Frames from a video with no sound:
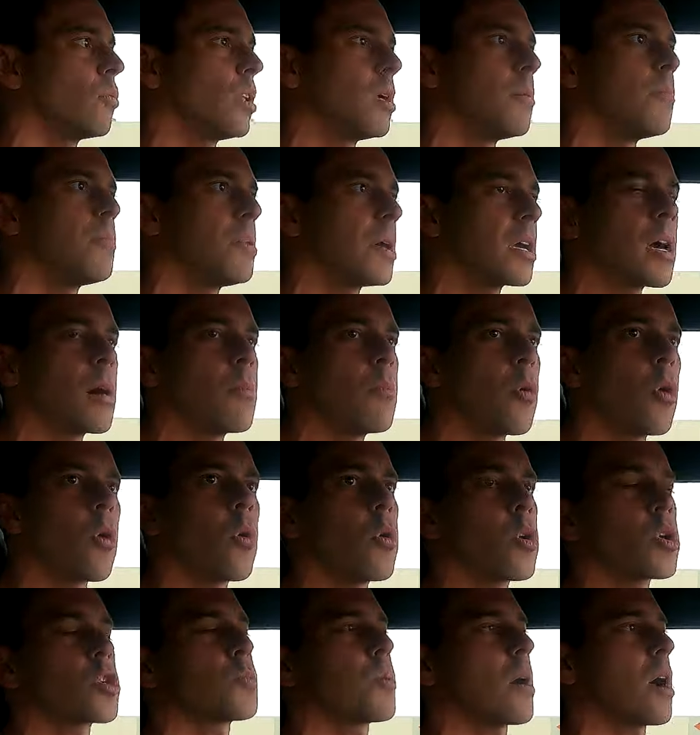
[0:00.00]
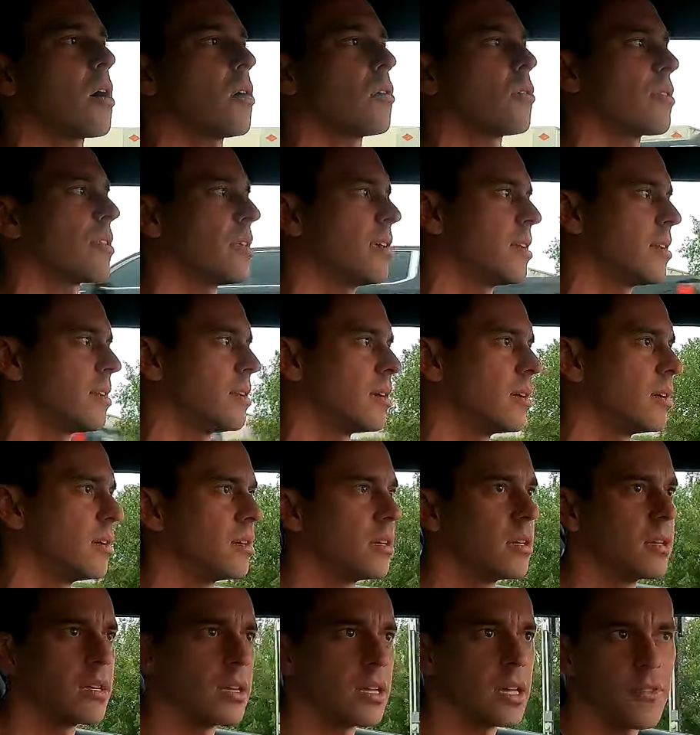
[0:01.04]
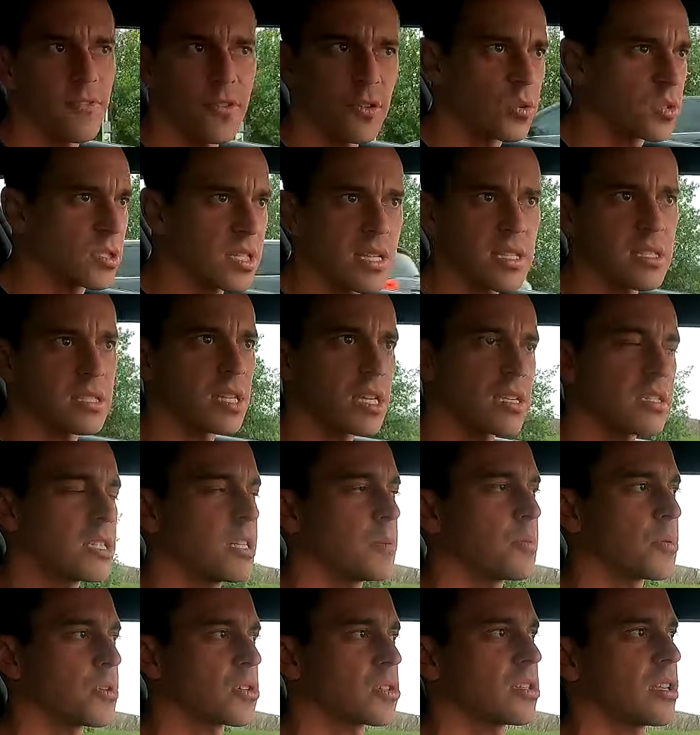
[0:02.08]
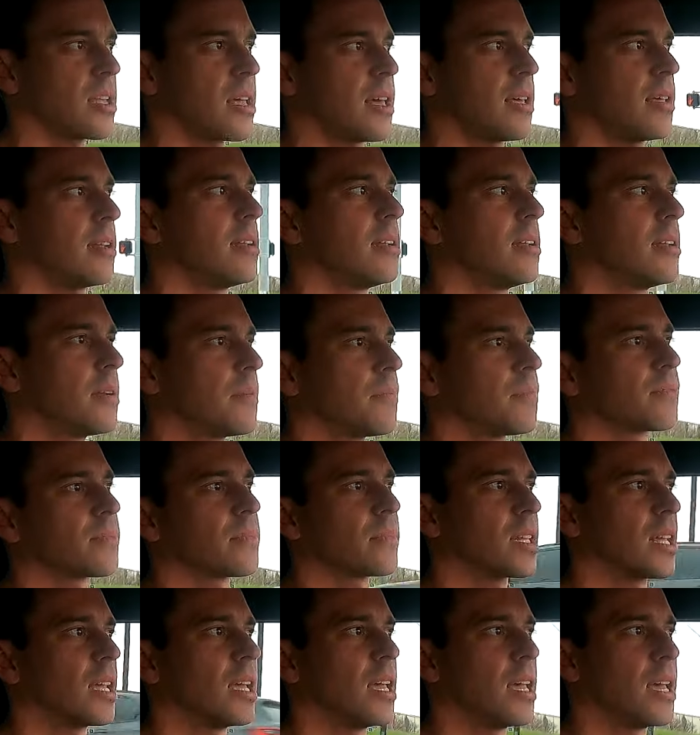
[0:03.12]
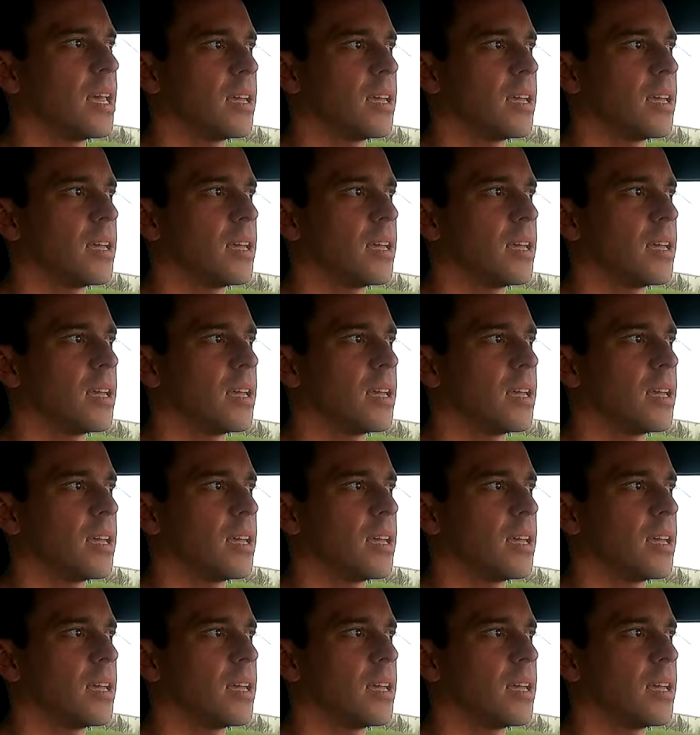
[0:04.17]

will it pick up more horsepower than if it was at 60%?